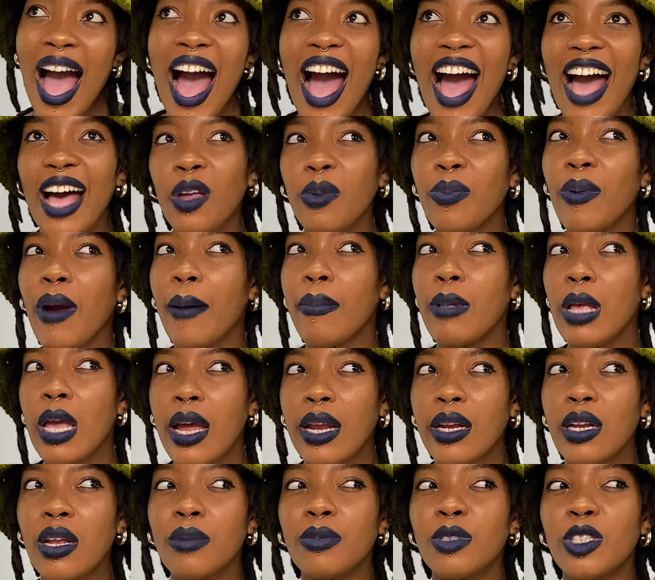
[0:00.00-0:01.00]
I'll probably
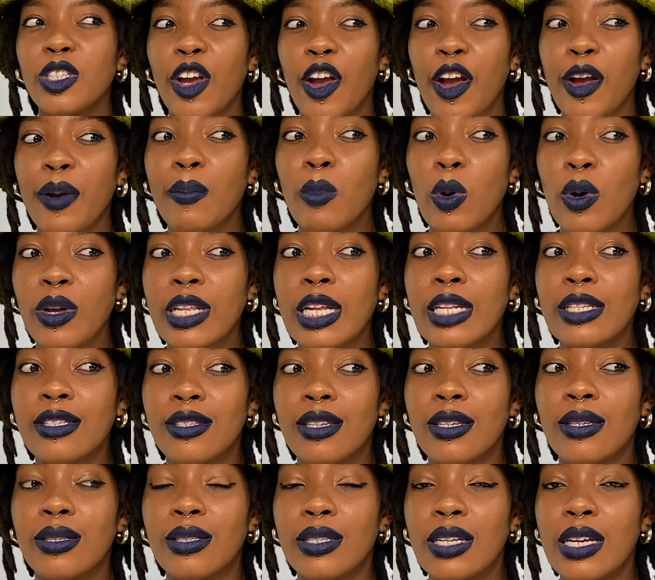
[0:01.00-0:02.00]
end up sharing more than
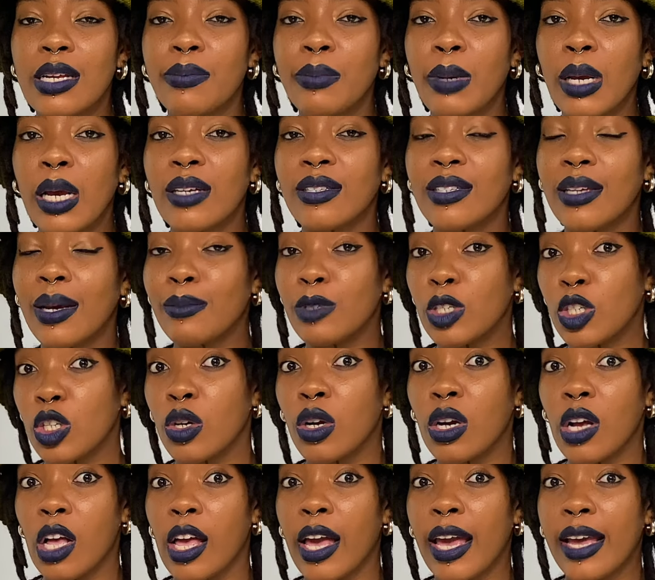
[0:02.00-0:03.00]
16 because I'm sure
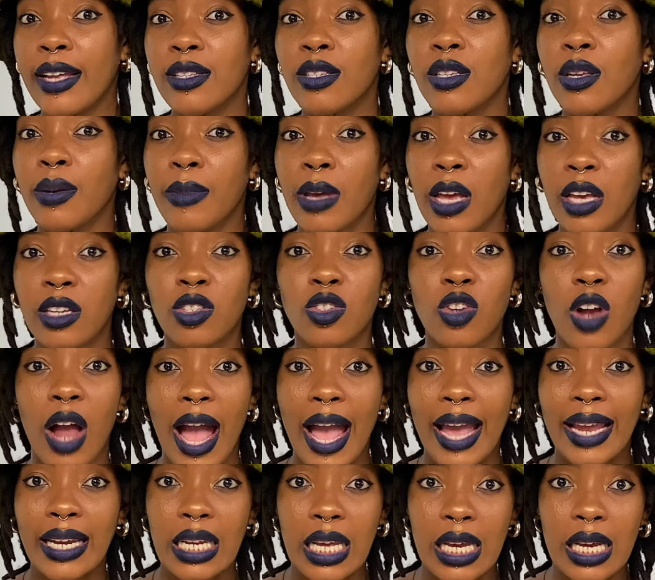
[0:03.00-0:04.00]
I'll get some extra
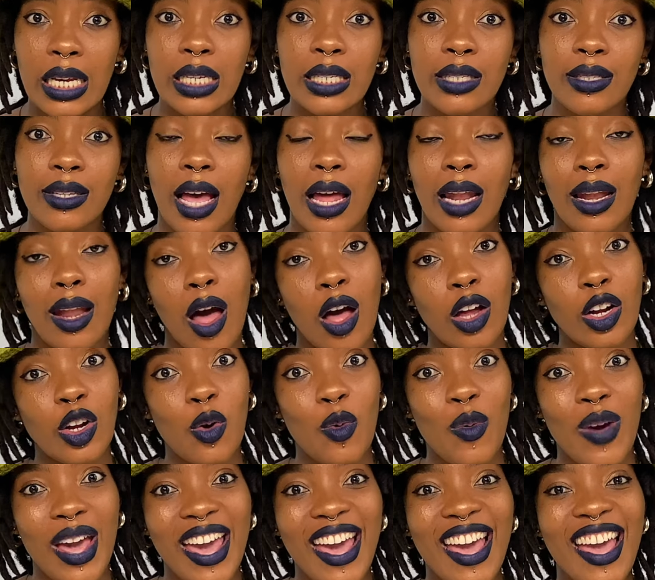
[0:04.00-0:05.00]
ideas along the
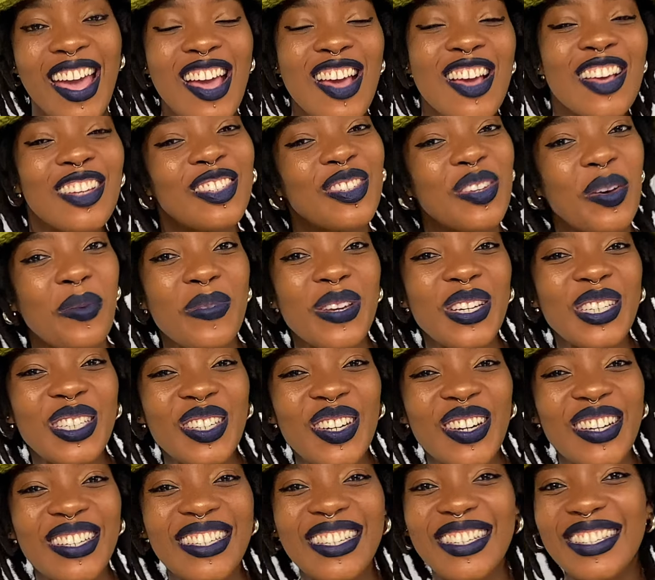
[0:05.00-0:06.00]
way. So be
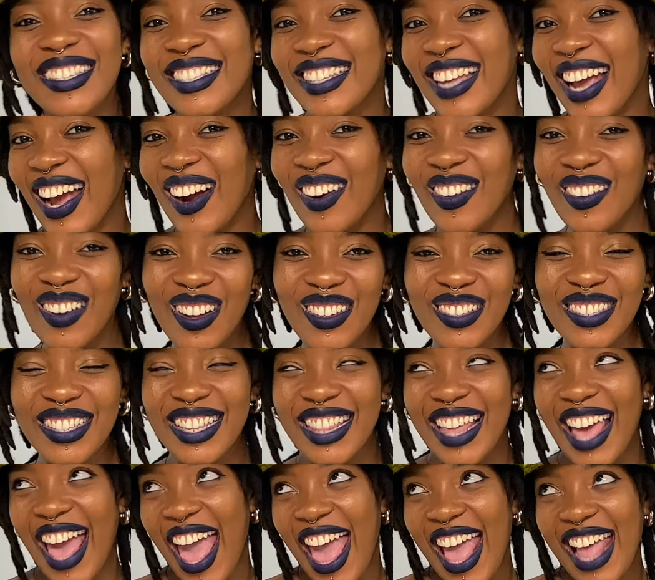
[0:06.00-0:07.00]
sure to stick around to
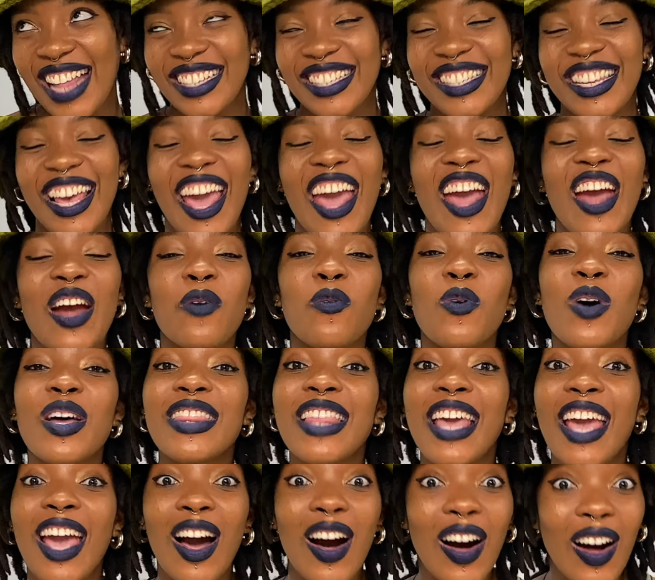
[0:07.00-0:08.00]
the end to hear what
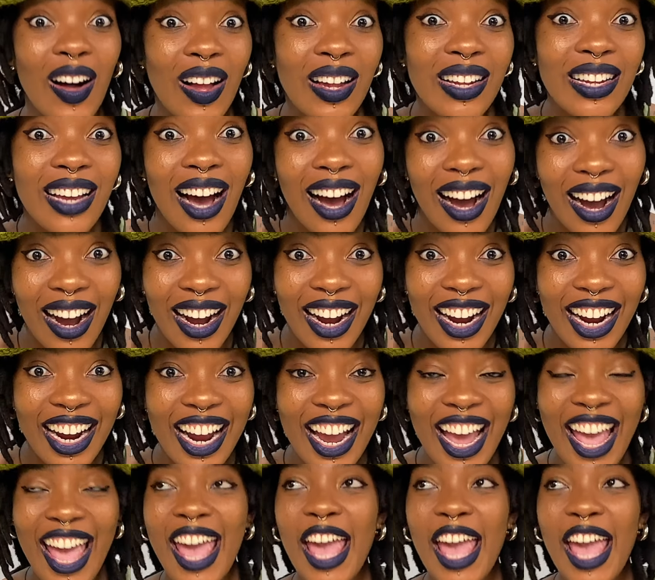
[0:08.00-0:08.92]
they all are.